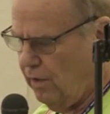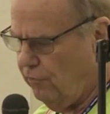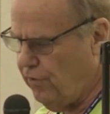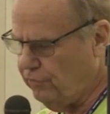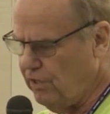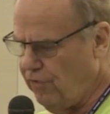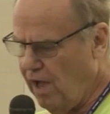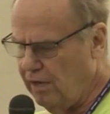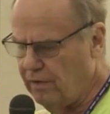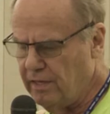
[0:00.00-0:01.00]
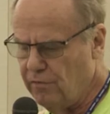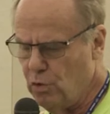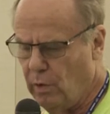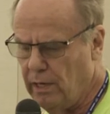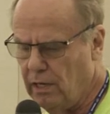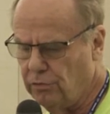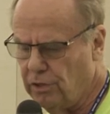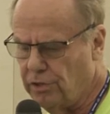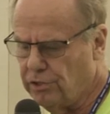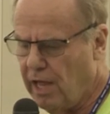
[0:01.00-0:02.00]
55, I give you a hint
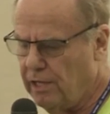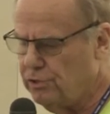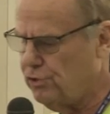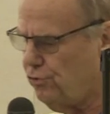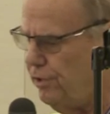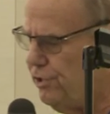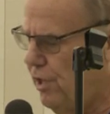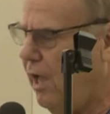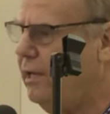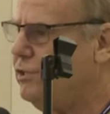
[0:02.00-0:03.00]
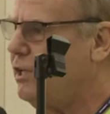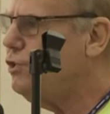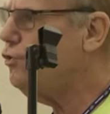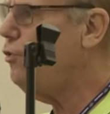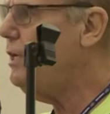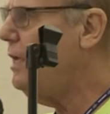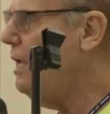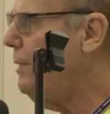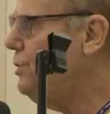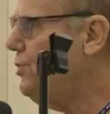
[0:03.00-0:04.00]
that the Kansas street sign is a street
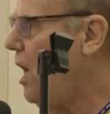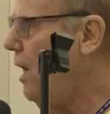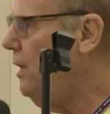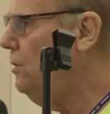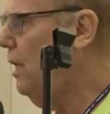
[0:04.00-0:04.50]
naming sign,